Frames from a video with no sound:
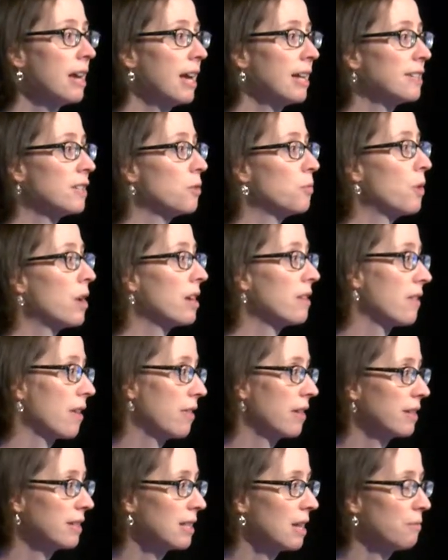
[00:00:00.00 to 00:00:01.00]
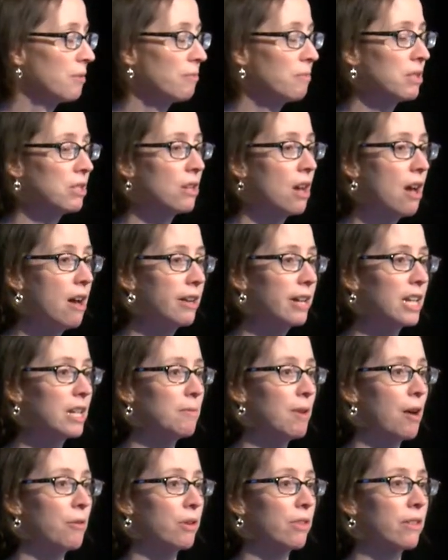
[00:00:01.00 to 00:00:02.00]
And so one of the things that we've been talking
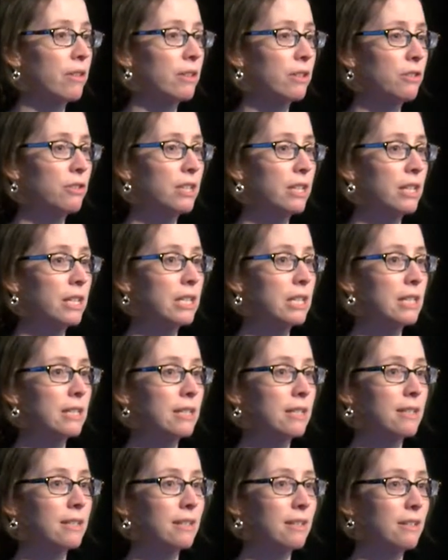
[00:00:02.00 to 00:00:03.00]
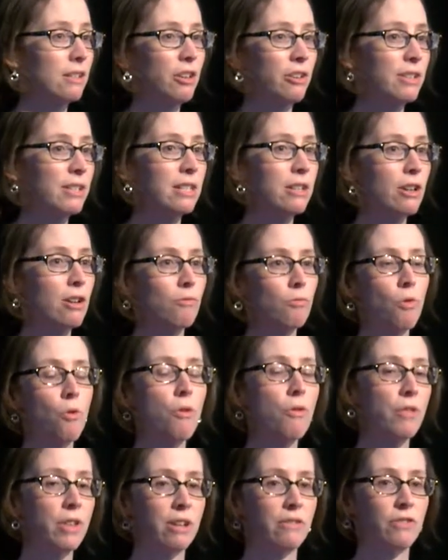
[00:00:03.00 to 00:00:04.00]
about with the utilities is, you know, is there a
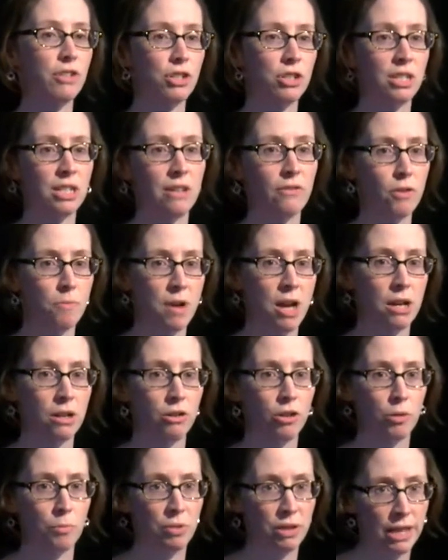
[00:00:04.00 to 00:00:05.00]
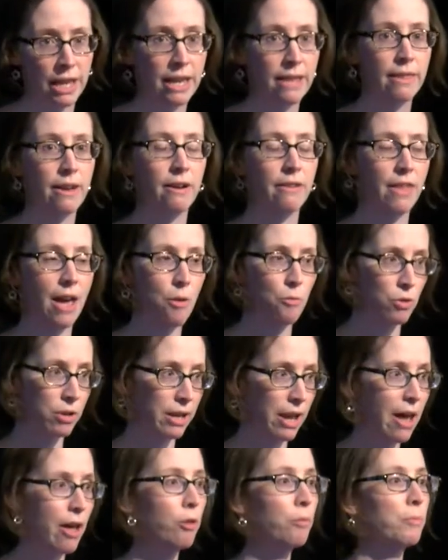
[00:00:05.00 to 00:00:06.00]
role that Efficiency Vermont could play there that
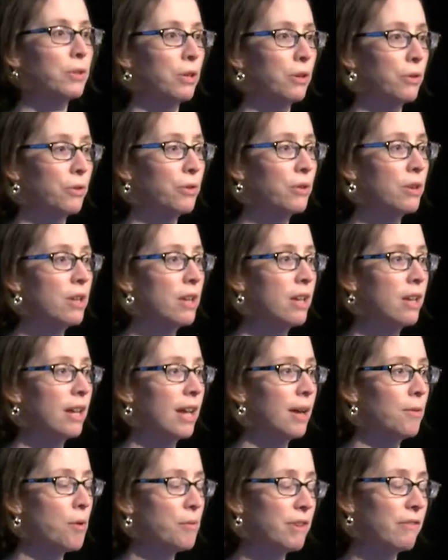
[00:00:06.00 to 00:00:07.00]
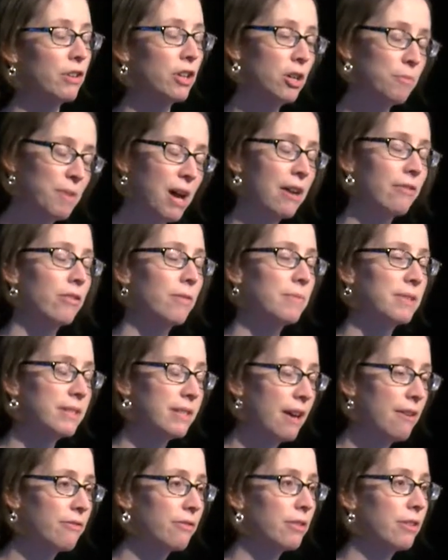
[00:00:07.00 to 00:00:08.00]
would help you? And what we've heard back from
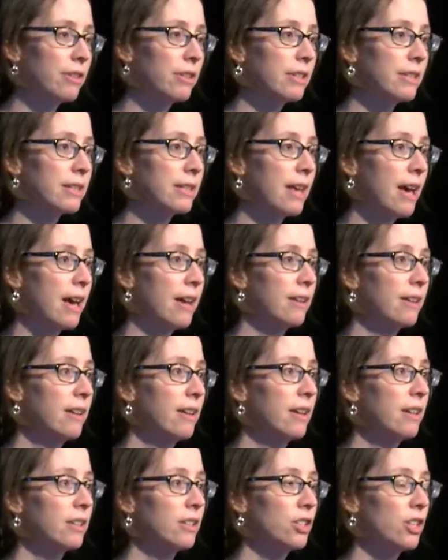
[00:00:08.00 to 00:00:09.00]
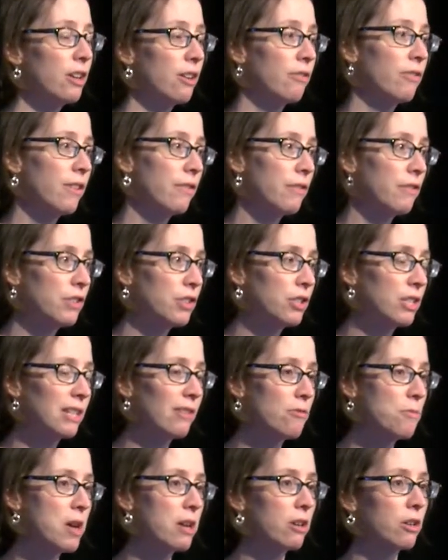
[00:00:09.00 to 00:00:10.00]
several is that, gee, if, if
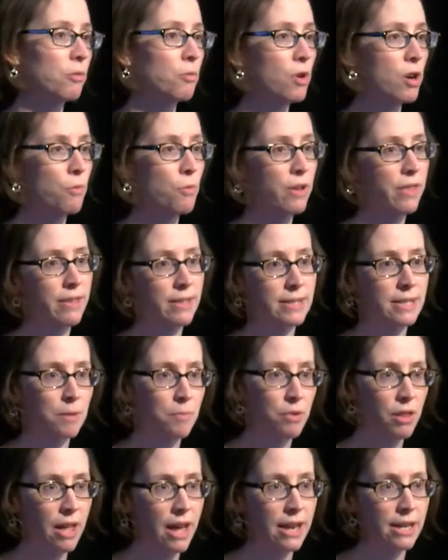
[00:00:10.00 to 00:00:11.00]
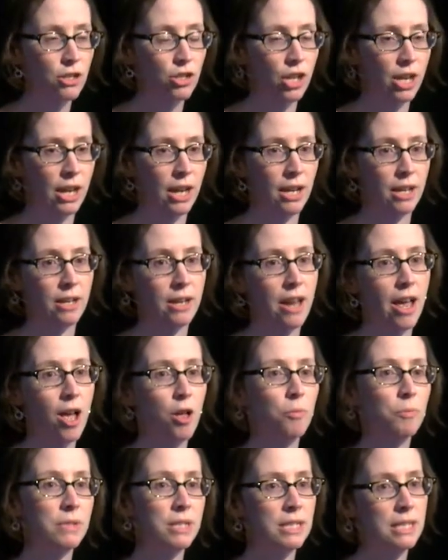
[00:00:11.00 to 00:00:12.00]
Efficiency Vermont could work with the supply chain and
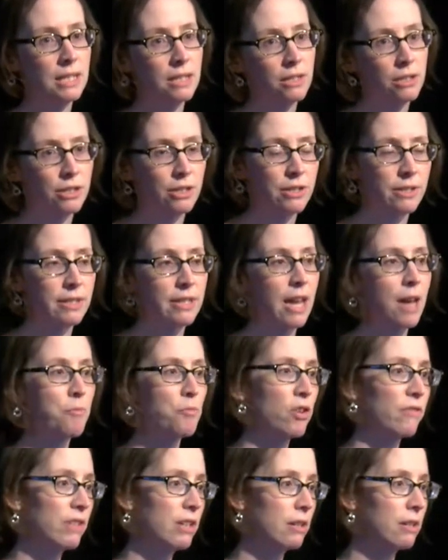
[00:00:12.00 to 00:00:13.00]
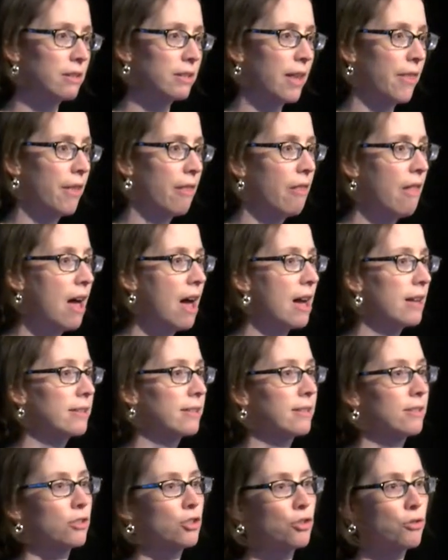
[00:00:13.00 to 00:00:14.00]
help dealers get more vehicles on the
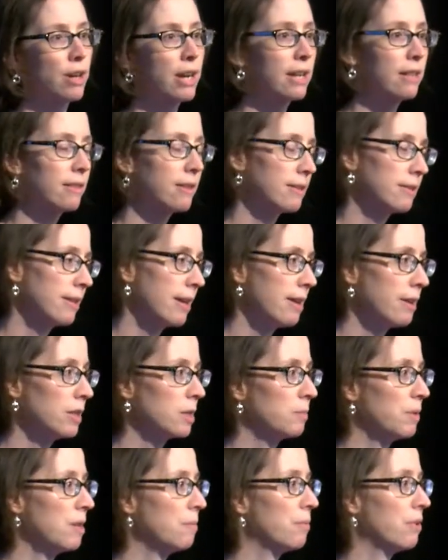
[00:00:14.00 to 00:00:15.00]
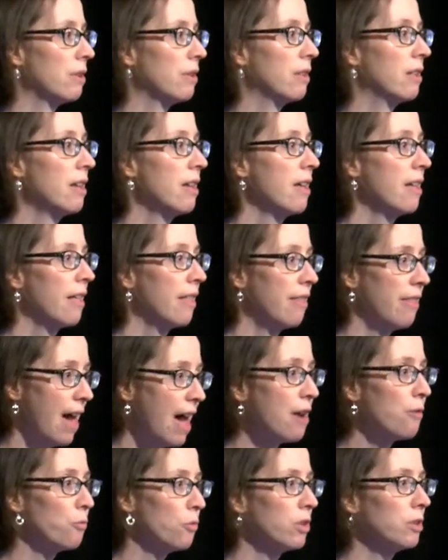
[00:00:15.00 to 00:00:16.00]
lots and train the salespeople,
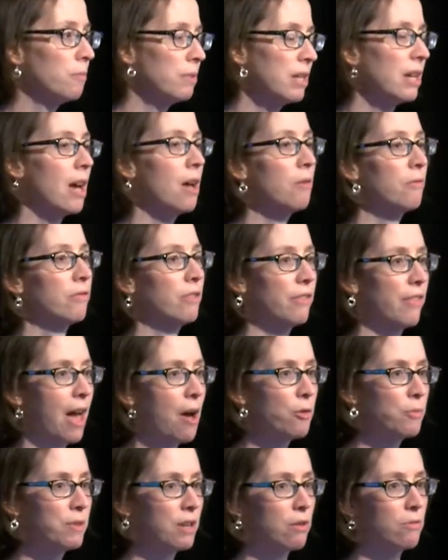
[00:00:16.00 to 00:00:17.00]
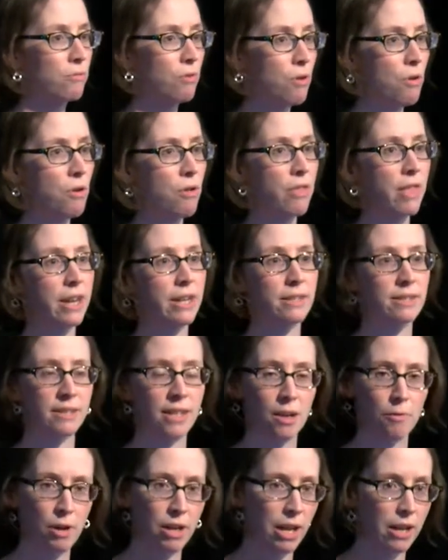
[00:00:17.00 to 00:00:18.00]
that would be helpful. That would be a role that a
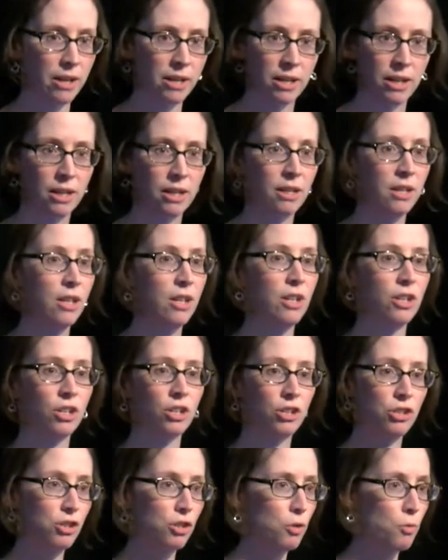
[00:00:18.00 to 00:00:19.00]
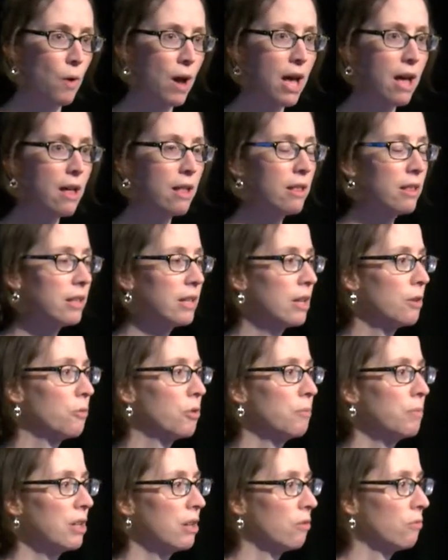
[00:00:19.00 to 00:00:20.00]
statewide entity could do well. It
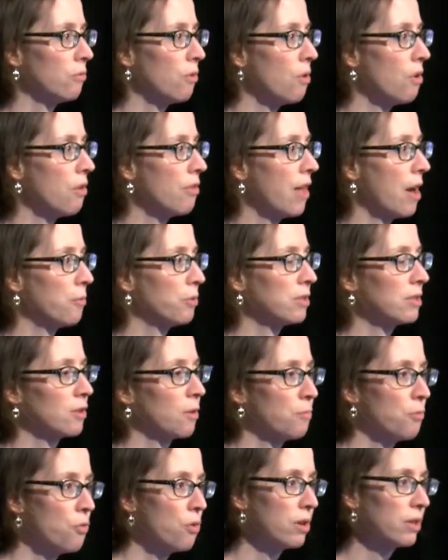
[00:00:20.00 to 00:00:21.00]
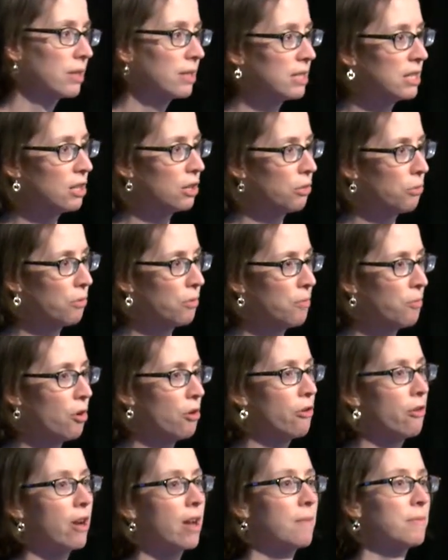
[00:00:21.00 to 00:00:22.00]
would be a role that would support the tier three
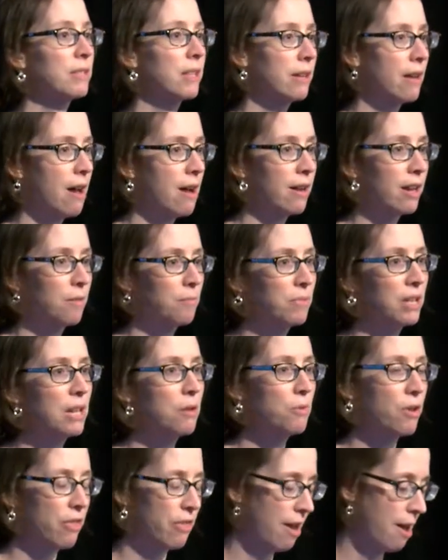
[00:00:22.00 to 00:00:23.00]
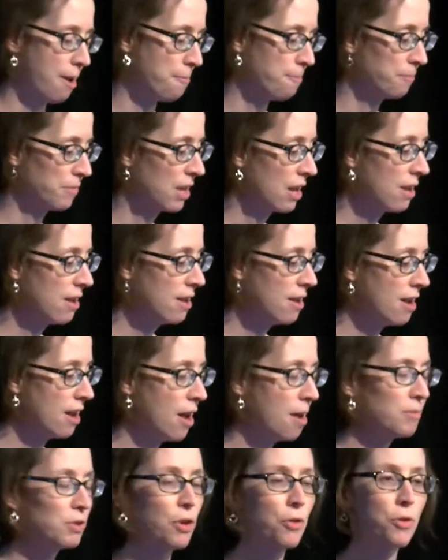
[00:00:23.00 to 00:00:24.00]
programs and not compete with them.
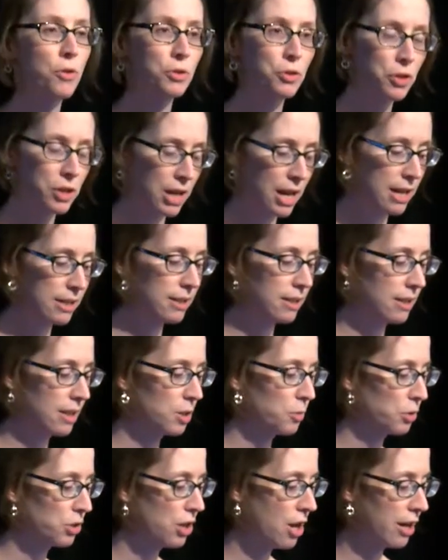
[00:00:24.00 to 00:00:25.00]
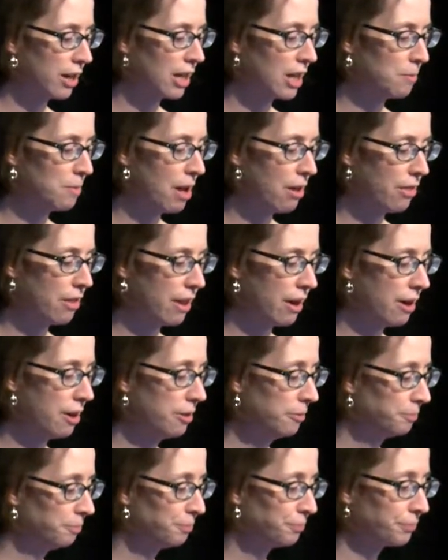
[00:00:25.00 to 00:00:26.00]
Um, so those are the kinds of things we're talking about
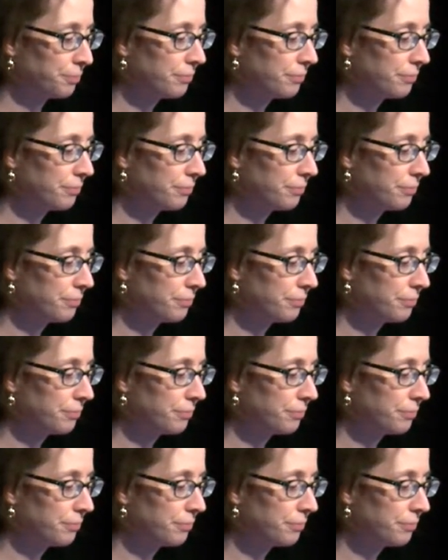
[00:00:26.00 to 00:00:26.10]
there.